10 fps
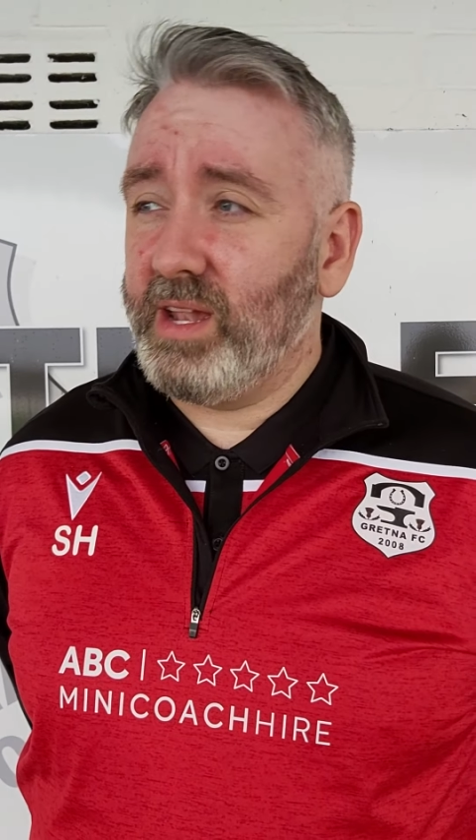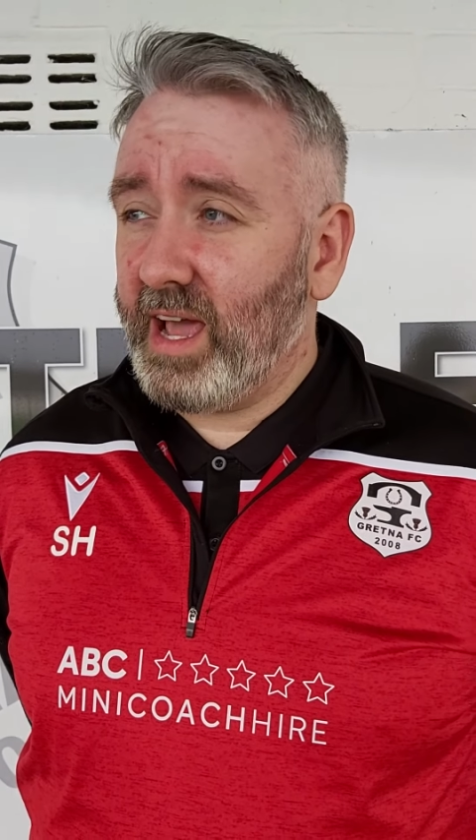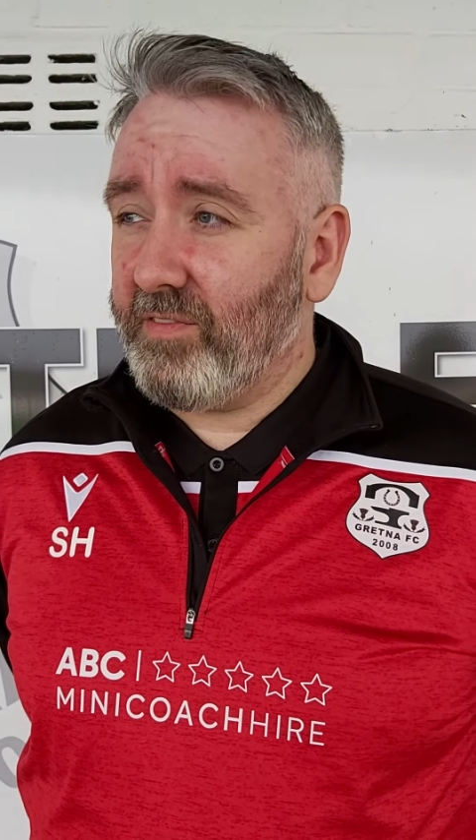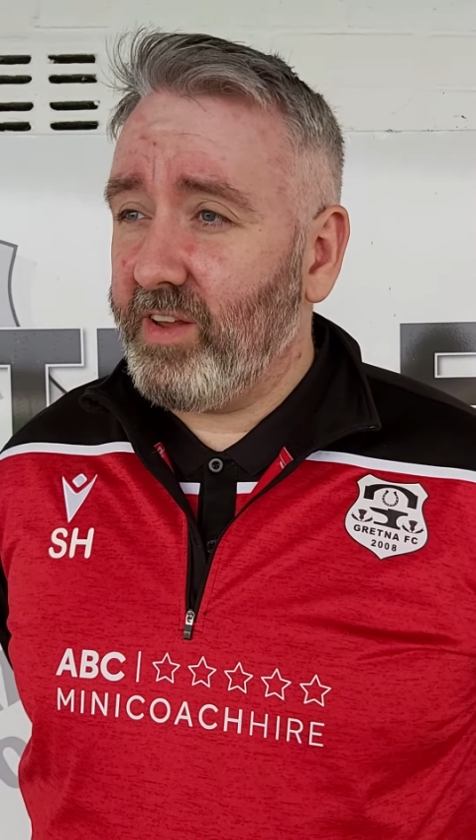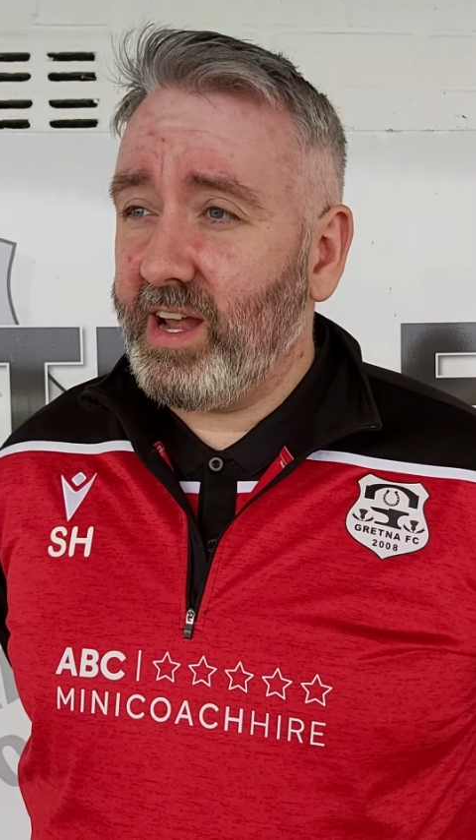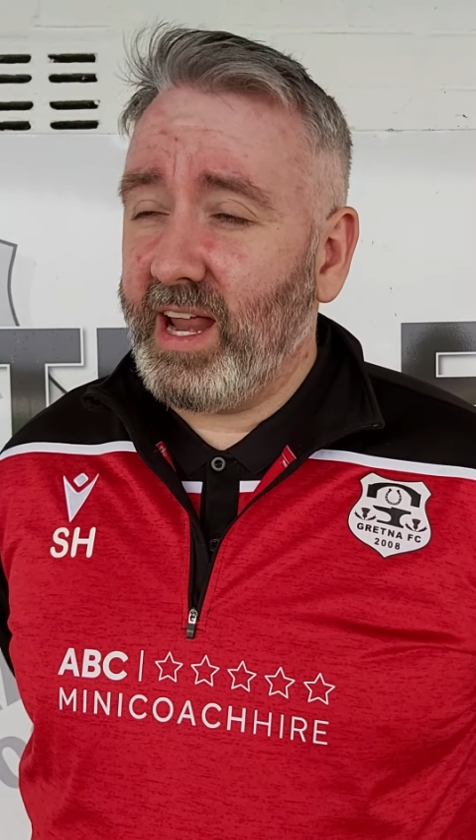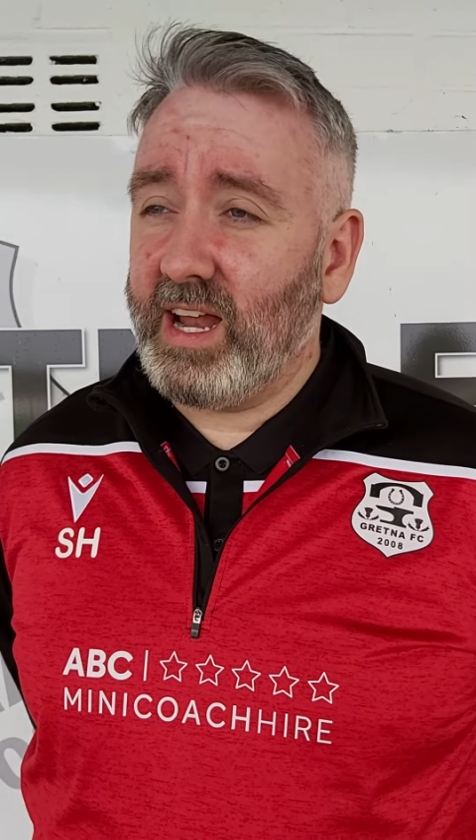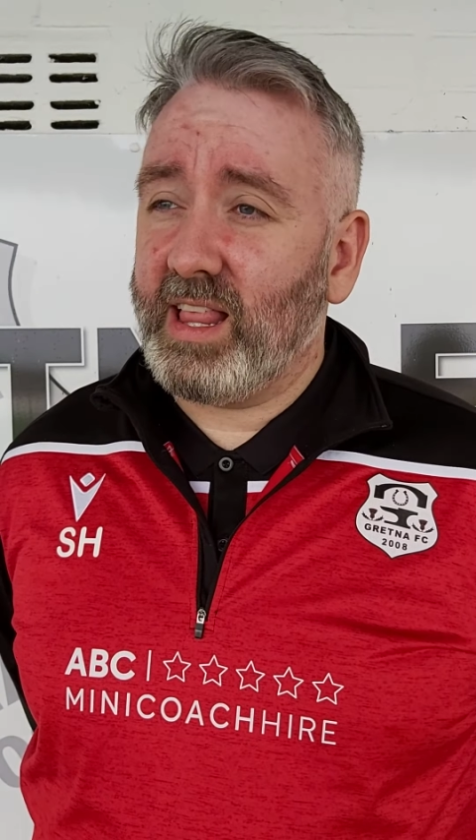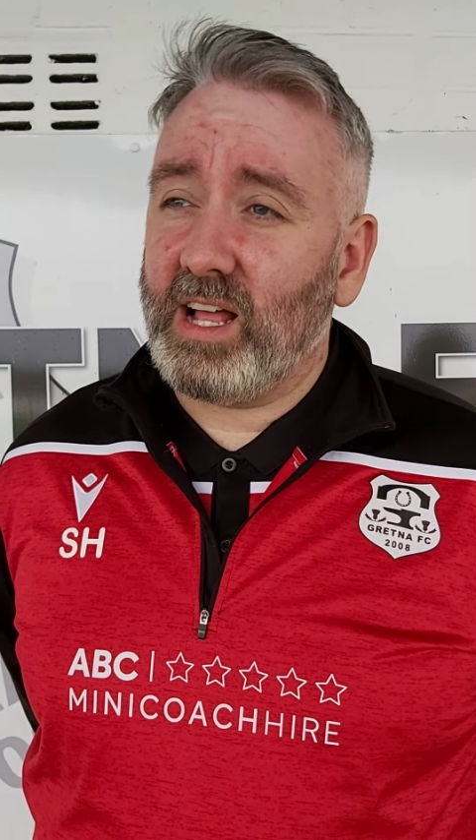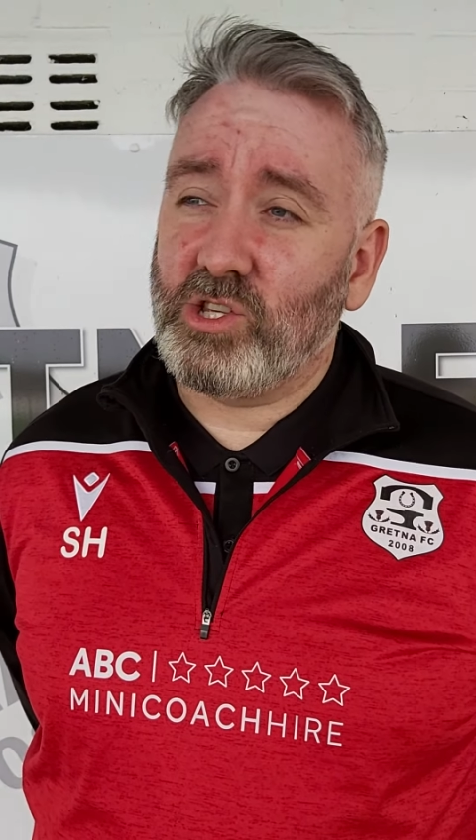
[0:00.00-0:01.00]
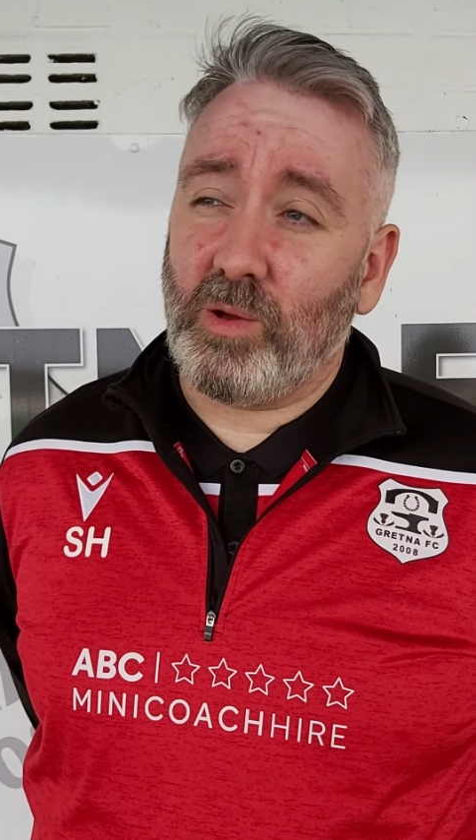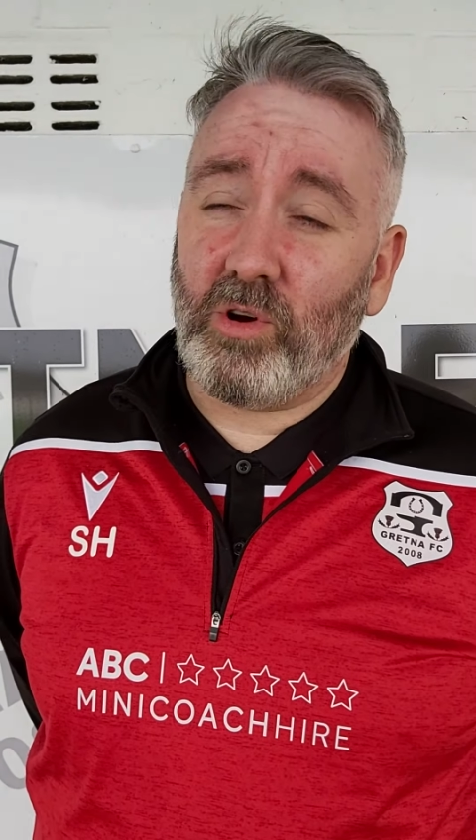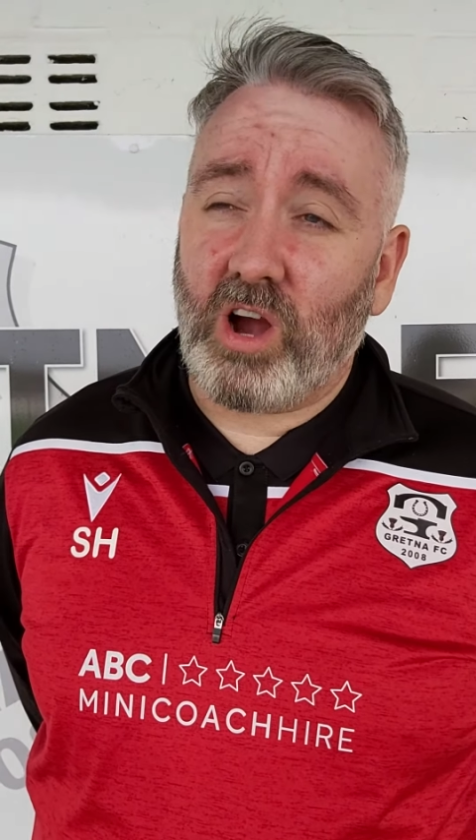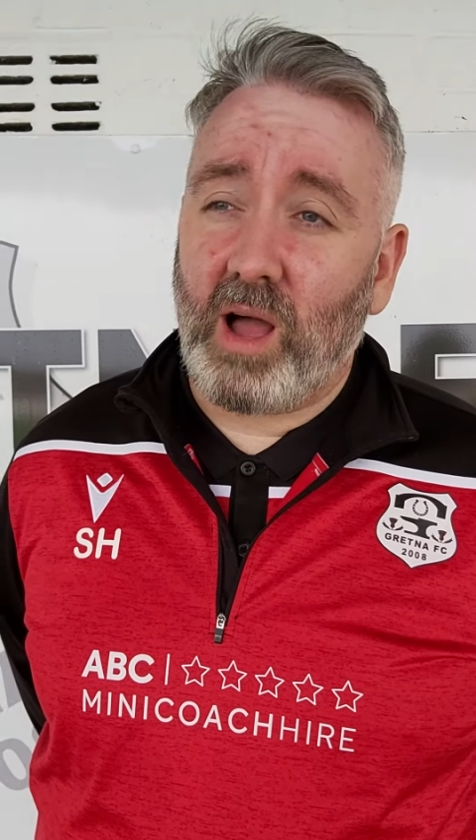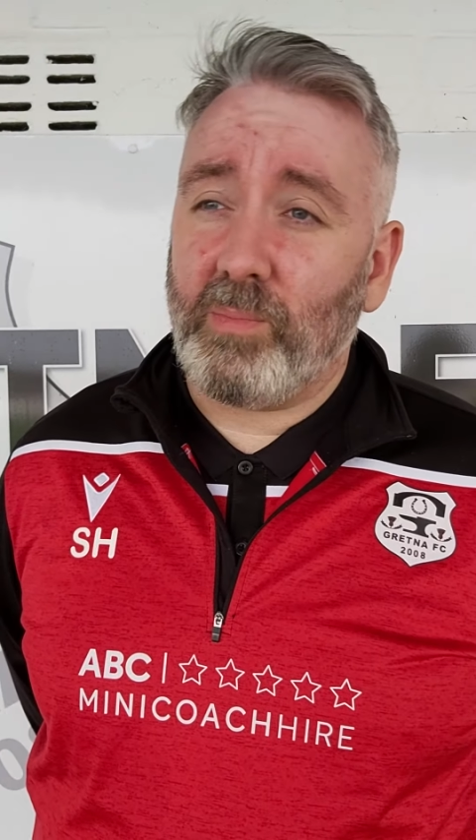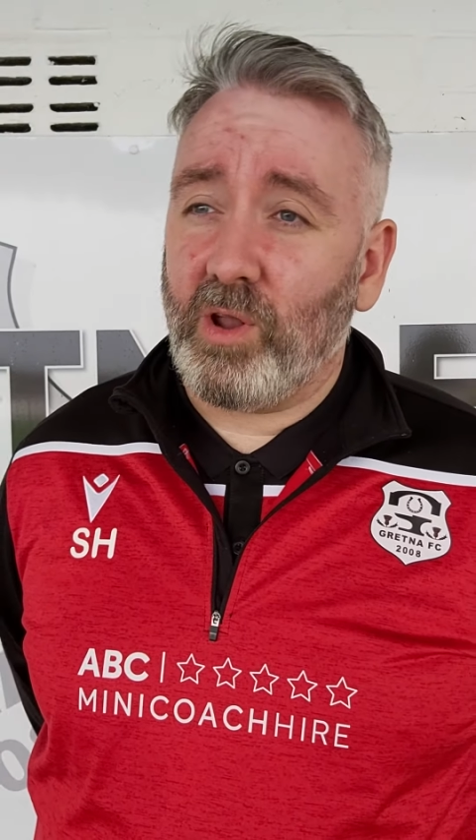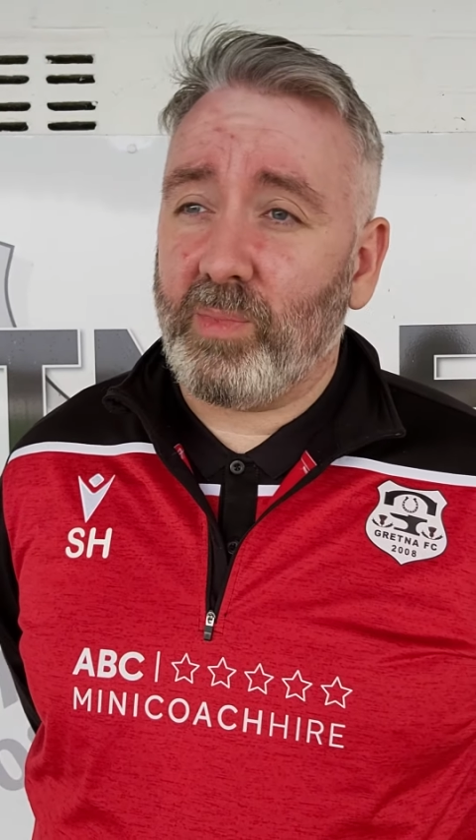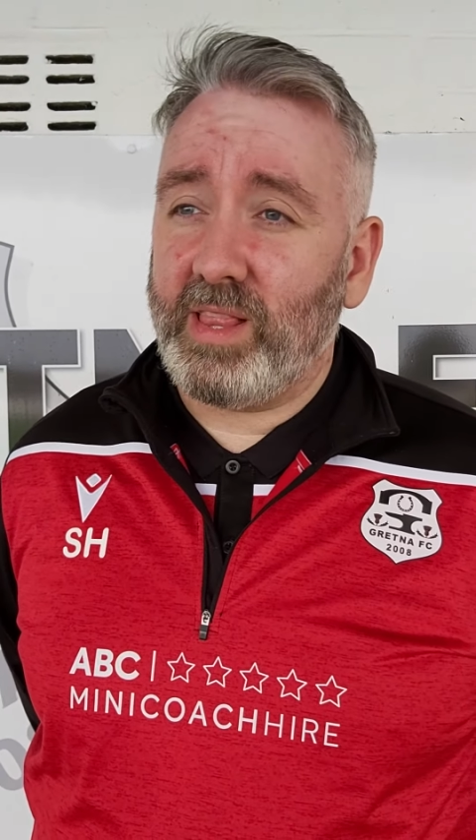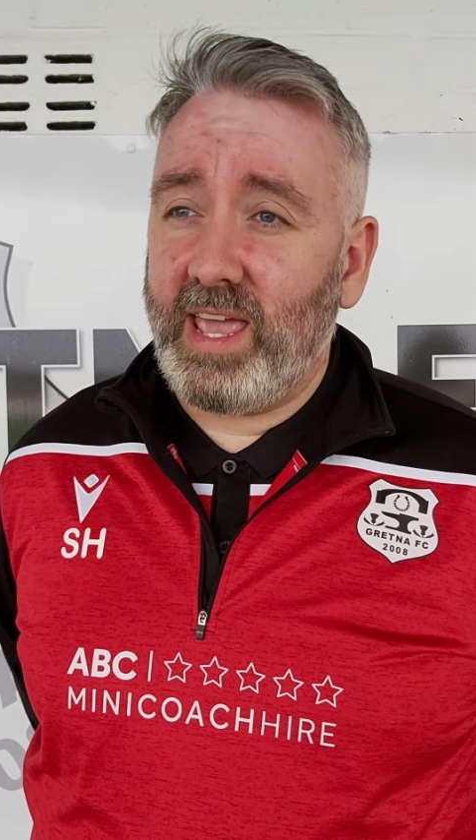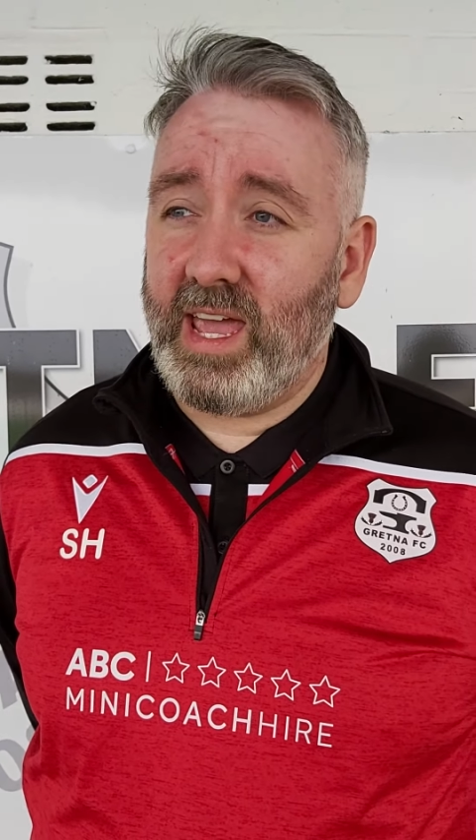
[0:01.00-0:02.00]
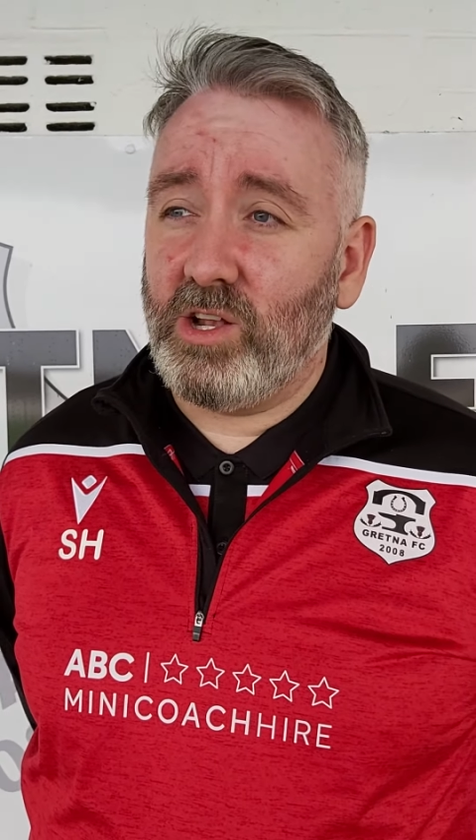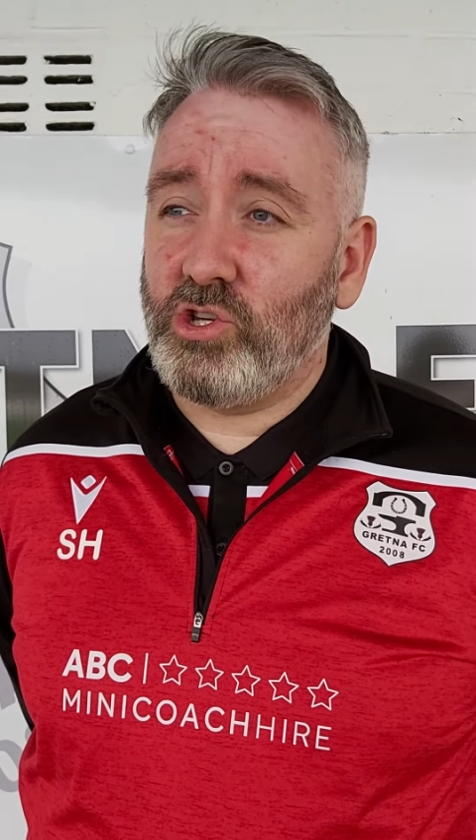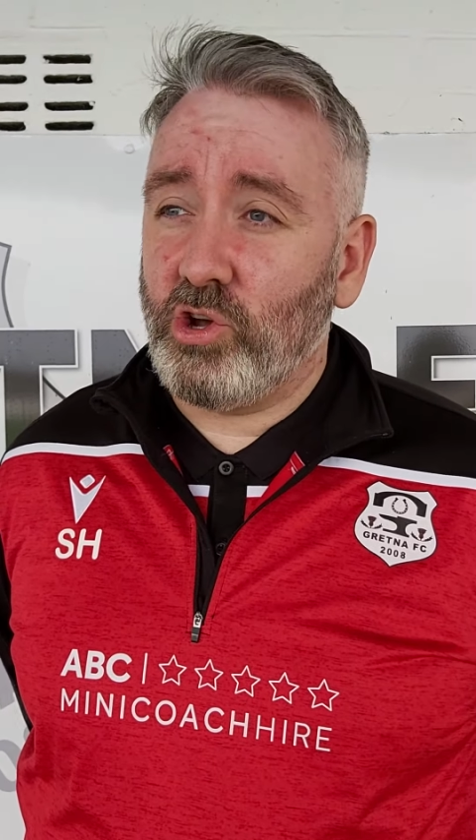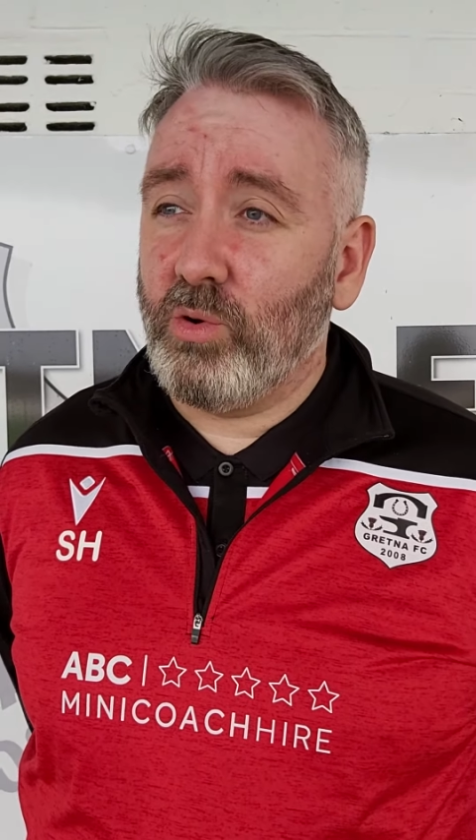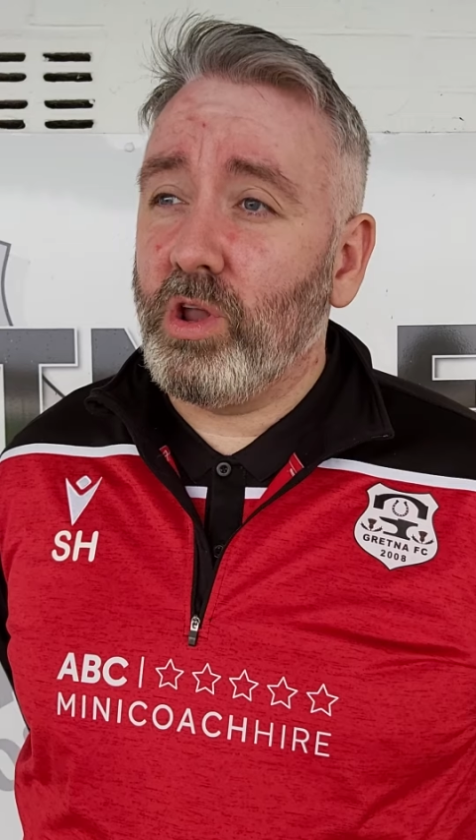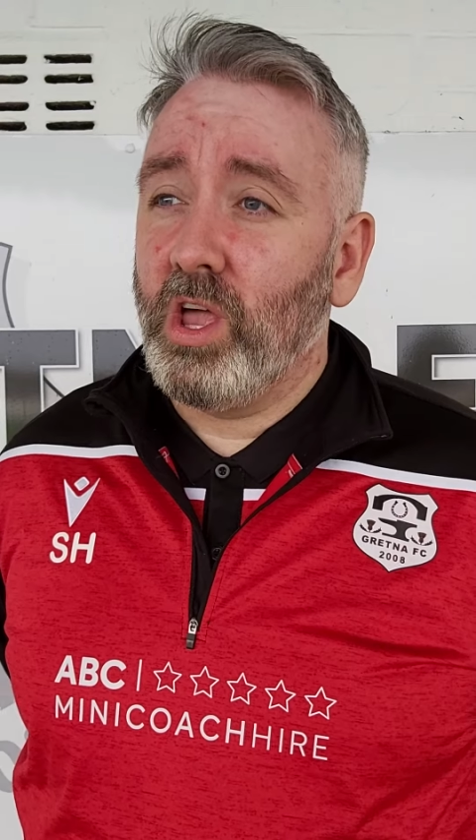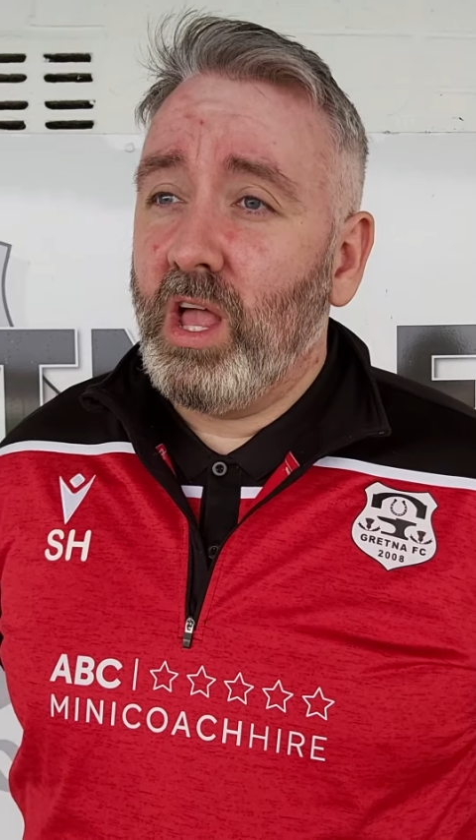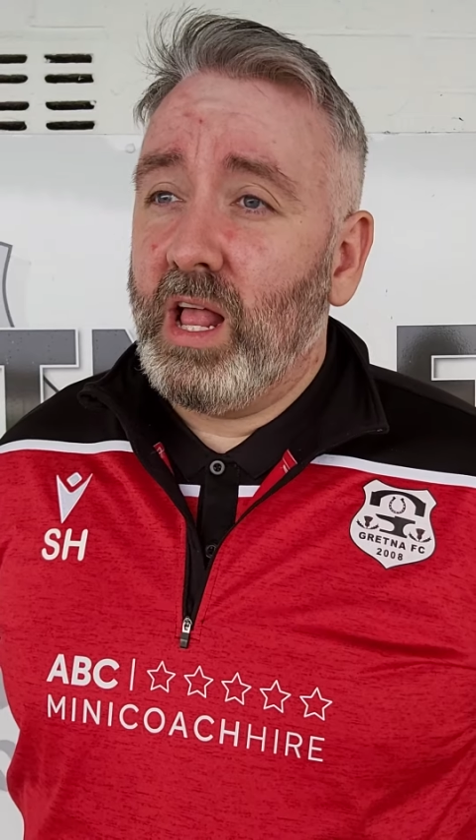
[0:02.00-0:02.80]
They definitely needed that. Some cramping up at the end showed